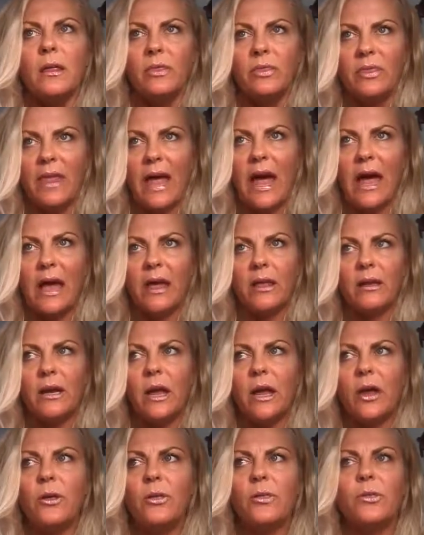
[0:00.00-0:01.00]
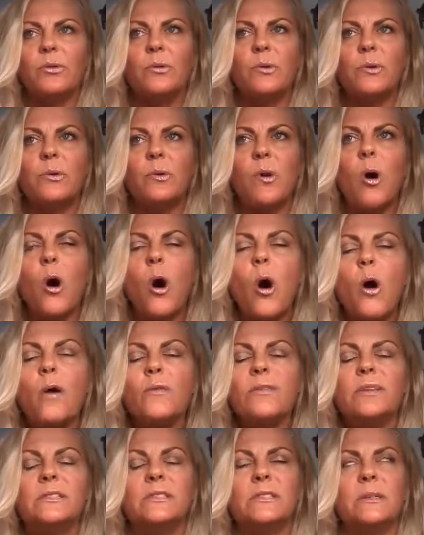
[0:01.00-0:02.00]
that through all
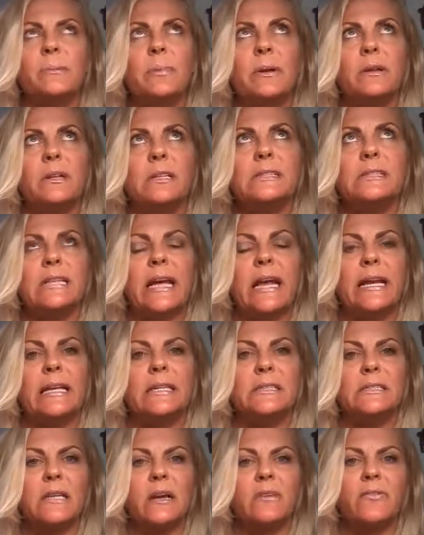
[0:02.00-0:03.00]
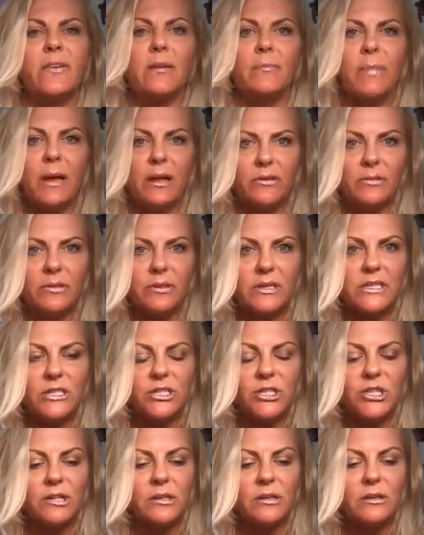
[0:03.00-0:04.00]
the debilitating stuff I've been through
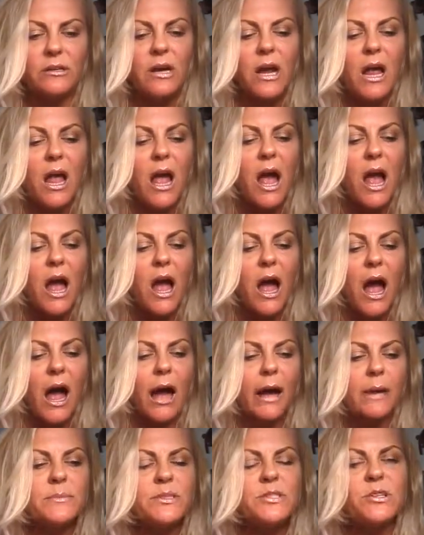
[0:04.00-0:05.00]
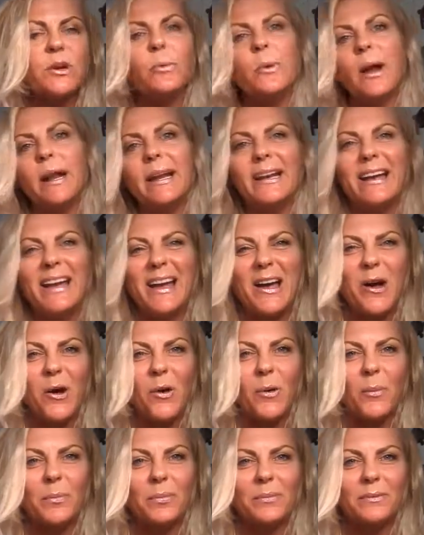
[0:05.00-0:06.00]
this year, I'm so ready to
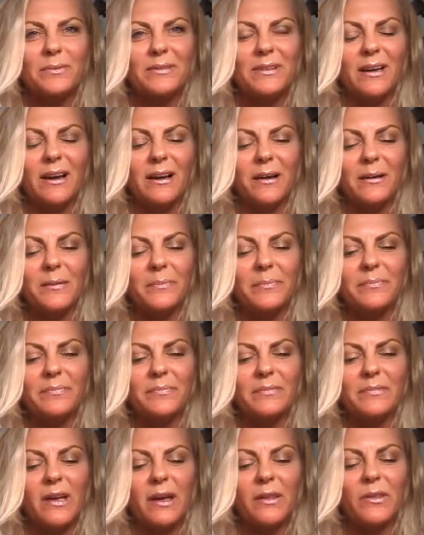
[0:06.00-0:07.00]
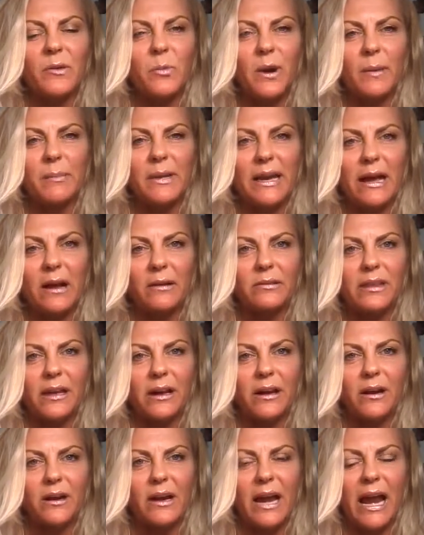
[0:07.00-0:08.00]
help um, other women out
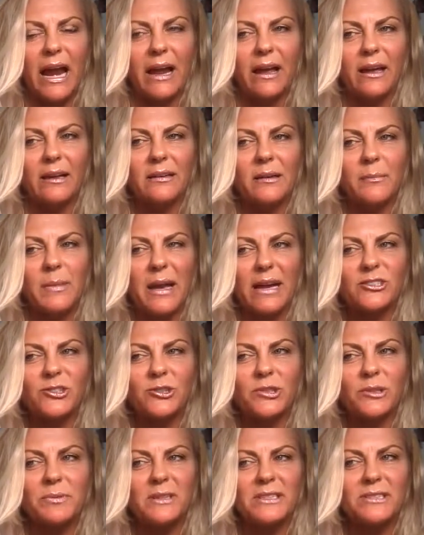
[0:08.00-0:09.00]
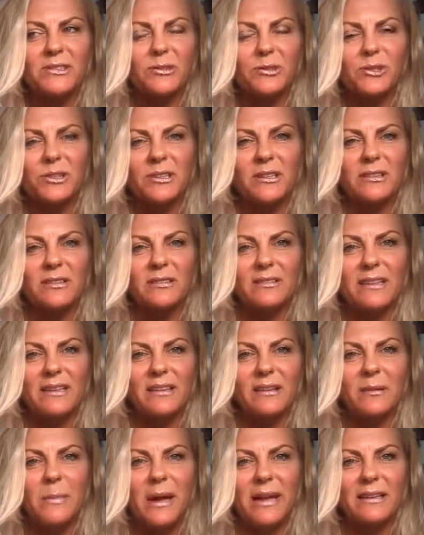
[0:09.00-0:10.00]
there. And I'm actually researching
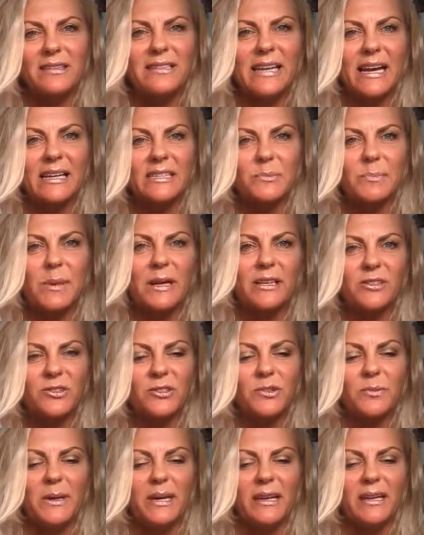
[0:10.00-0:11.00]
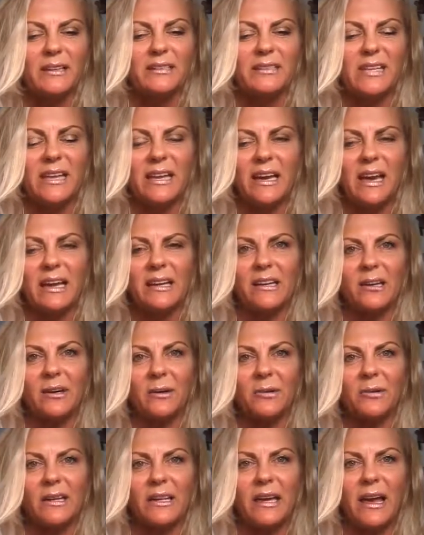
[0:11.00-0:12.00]
in the men's aspect too because they kind of
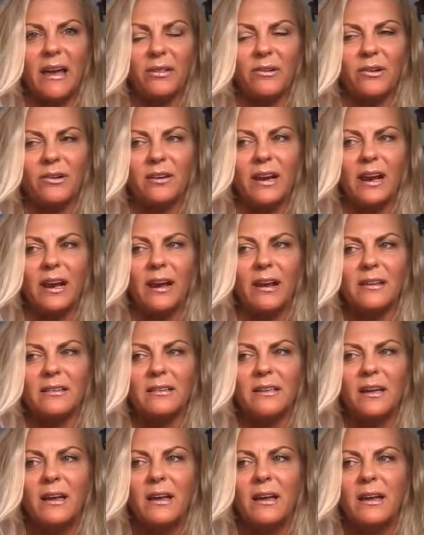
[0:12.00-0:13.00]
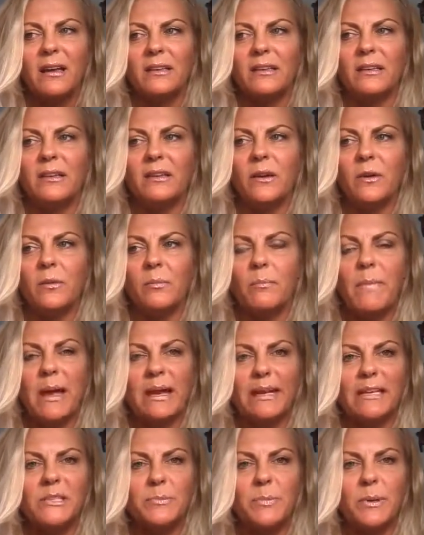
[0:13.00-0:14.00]
go together. And, you know, men
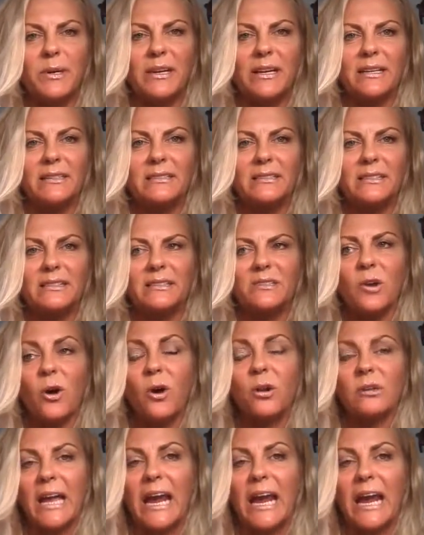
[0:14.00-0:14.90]
experience it's called